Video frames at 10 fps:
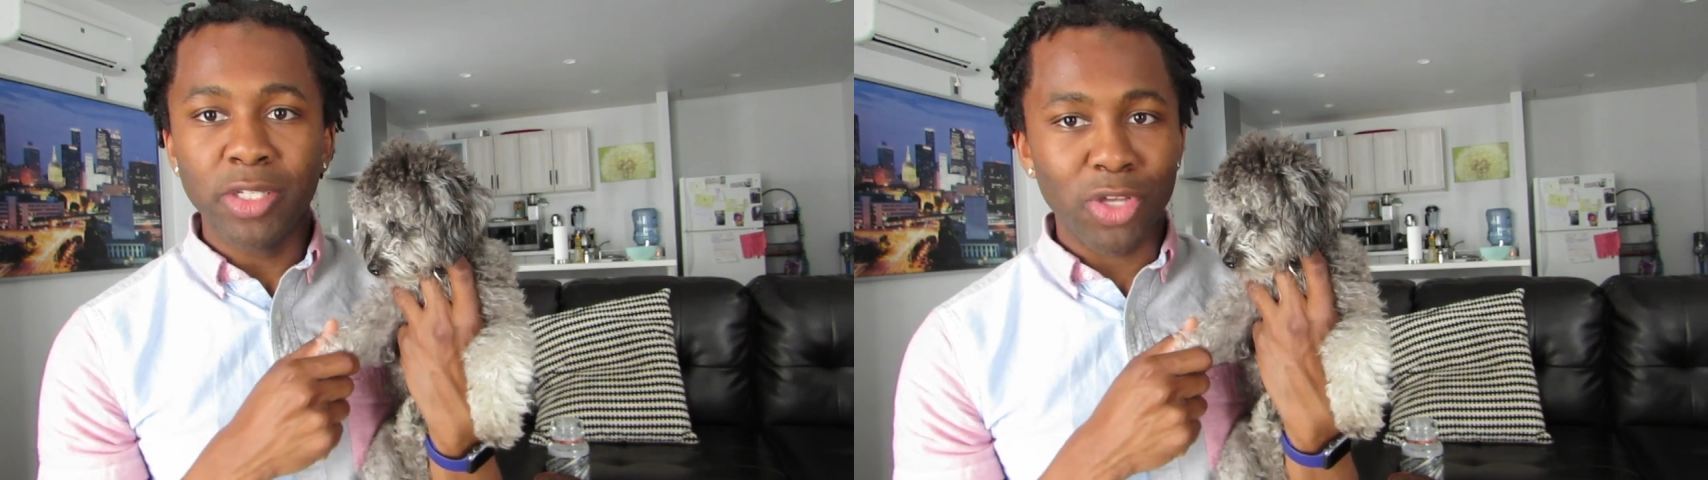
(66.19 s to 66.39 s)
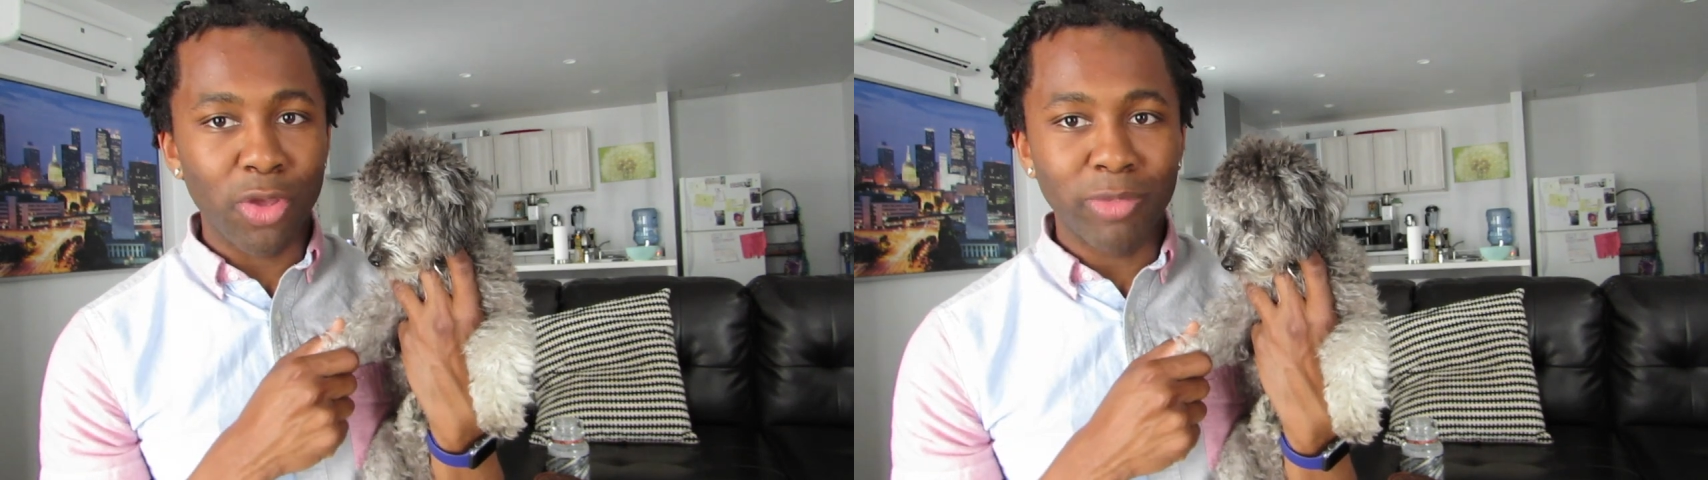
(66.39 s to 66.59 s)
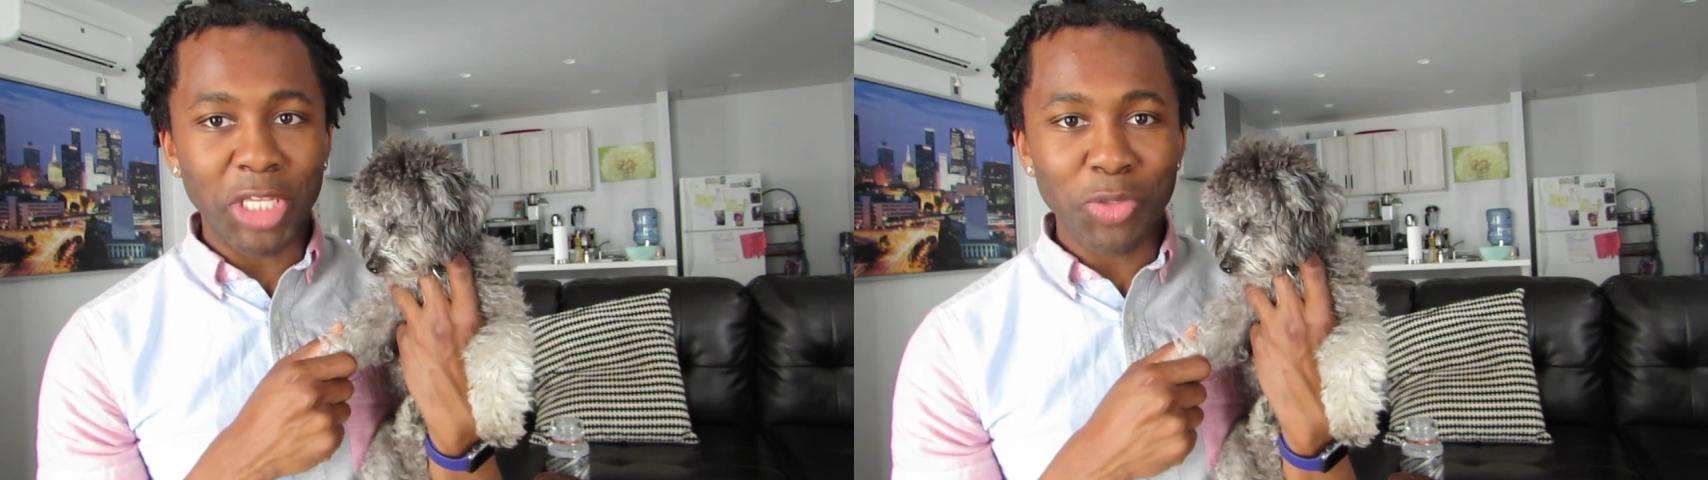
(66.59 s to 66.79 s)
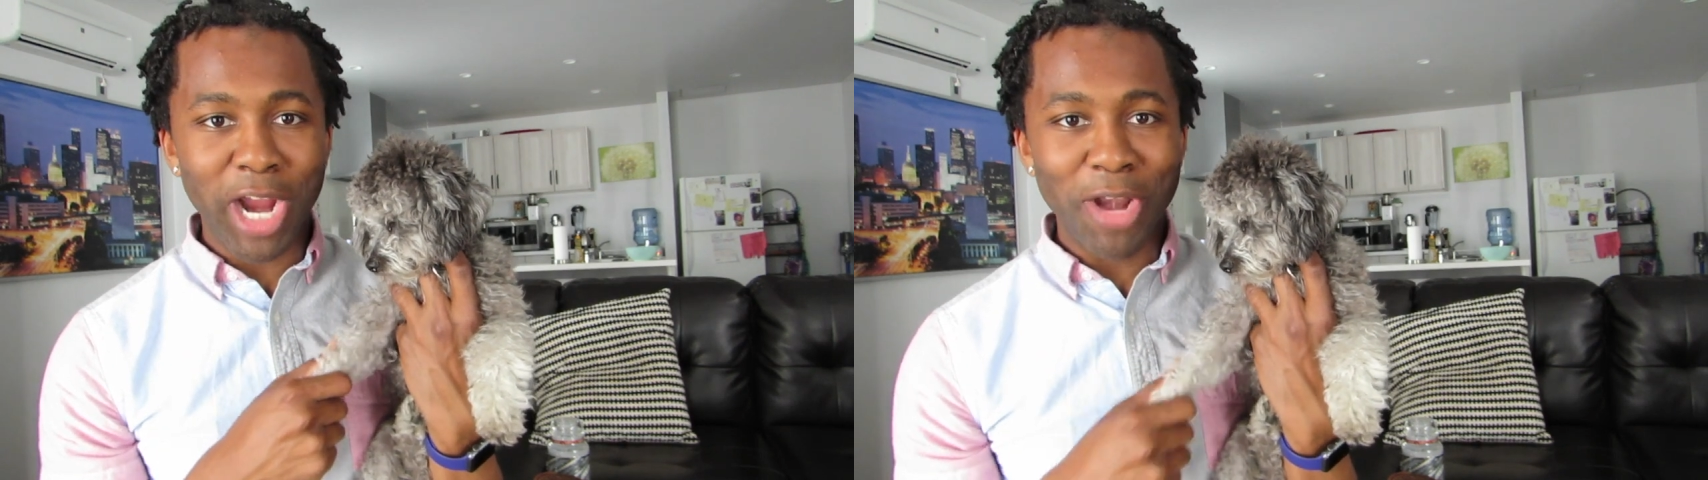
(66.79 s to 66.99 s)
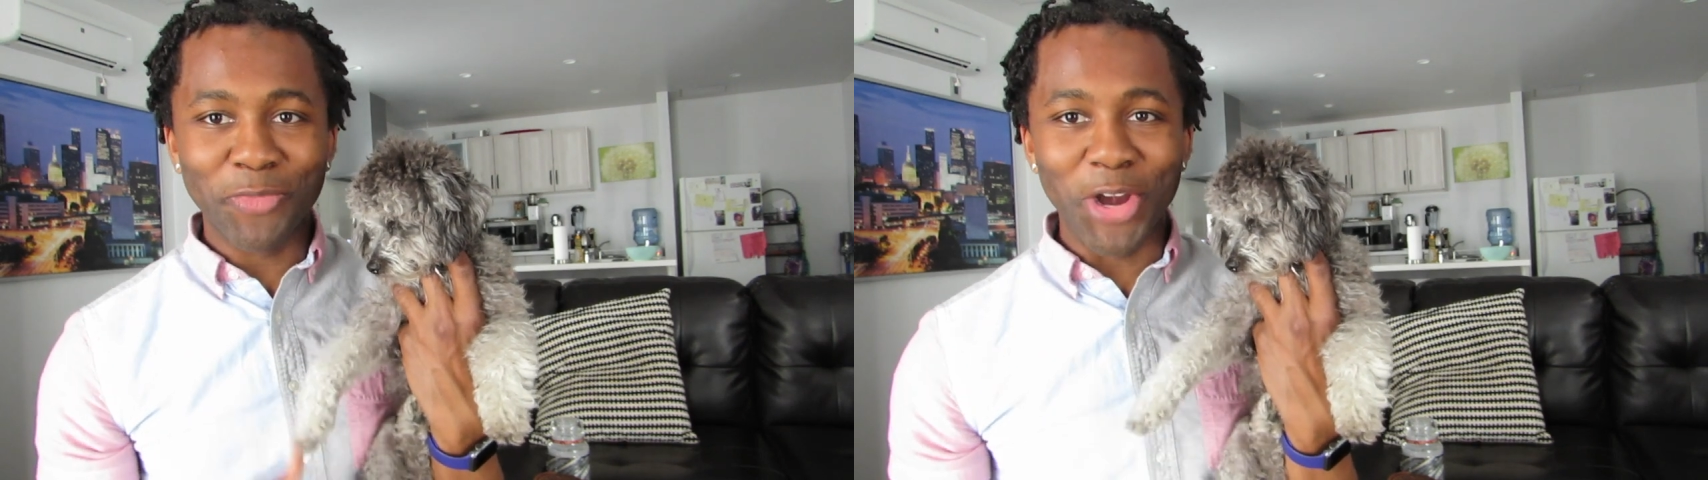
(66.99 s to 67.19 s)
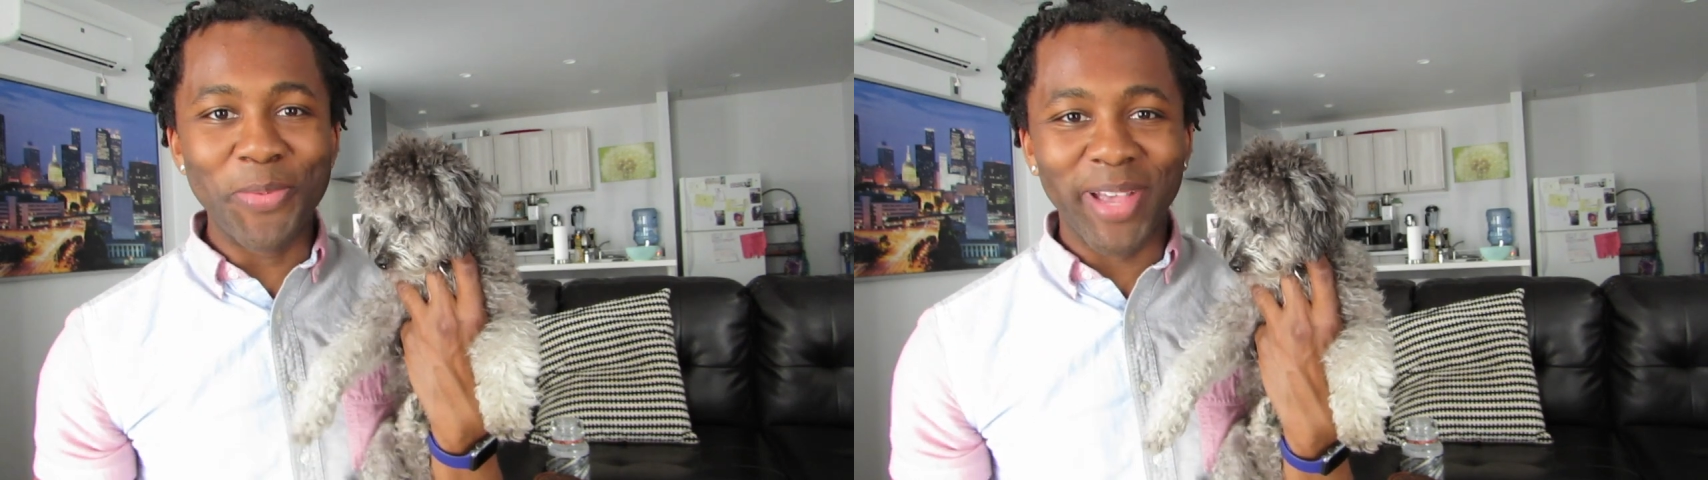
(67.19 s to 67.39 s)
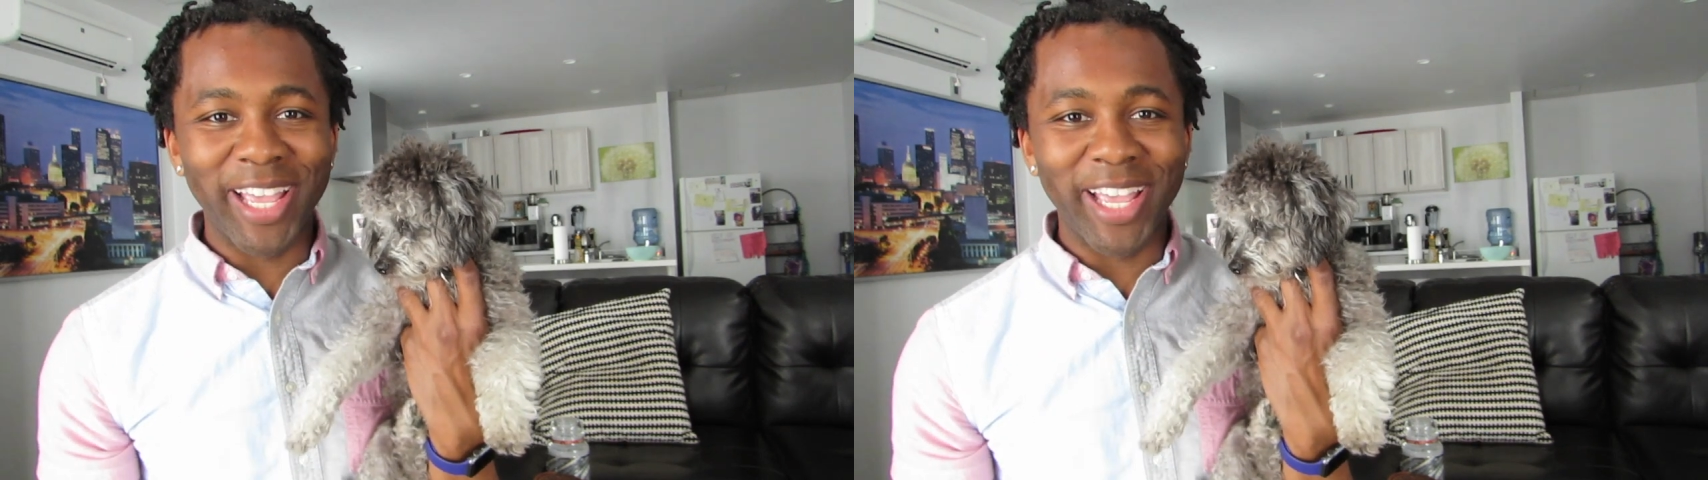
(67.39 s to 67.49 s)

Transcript: so that's where I got him from.